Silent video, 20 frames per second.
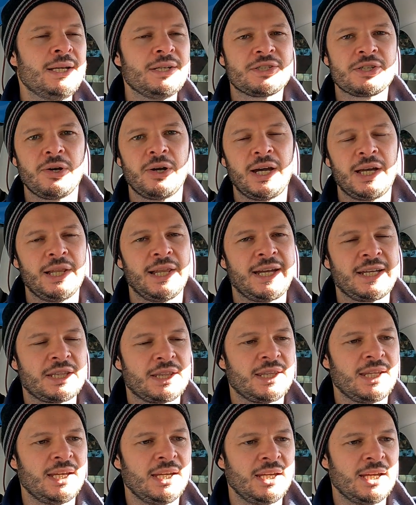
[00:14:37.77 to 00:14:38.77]
So I like
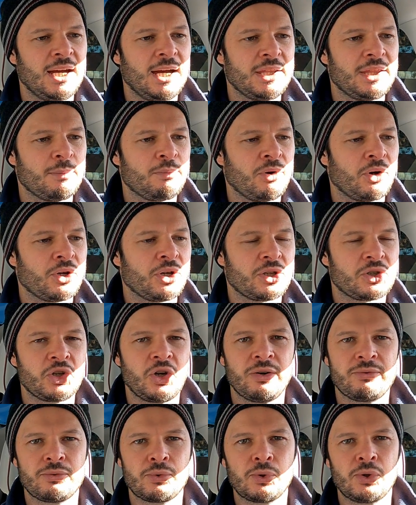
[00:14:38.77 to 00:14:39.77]
the uh, the product
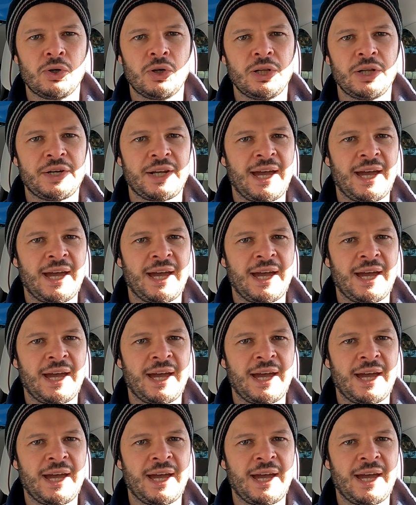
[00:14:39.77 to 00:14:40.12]
overall,